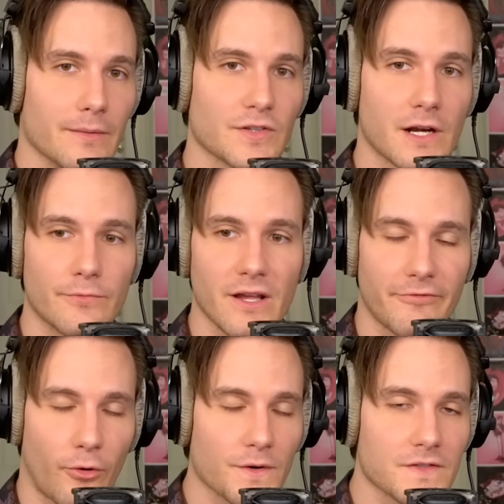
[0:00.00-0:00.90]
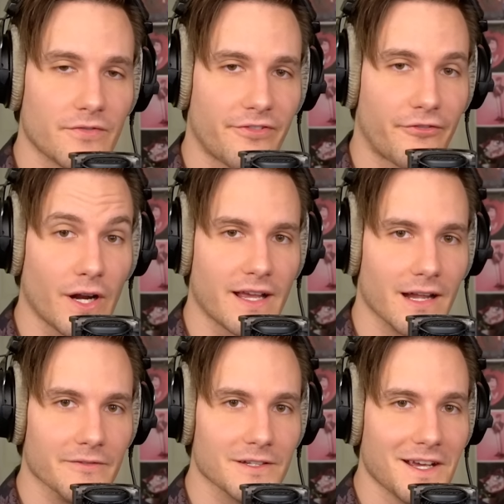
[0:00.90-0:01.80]
I'm just going to reinforce the frick
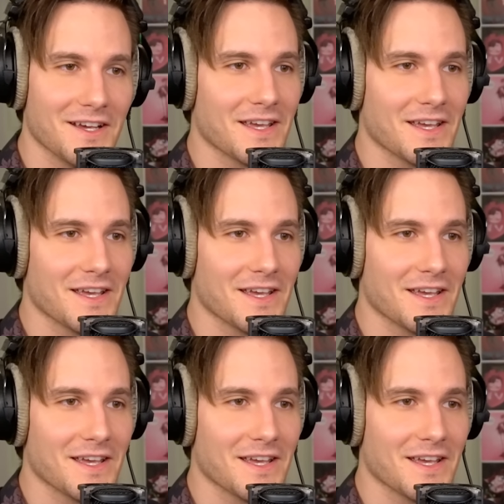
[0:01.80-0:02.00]
out of it,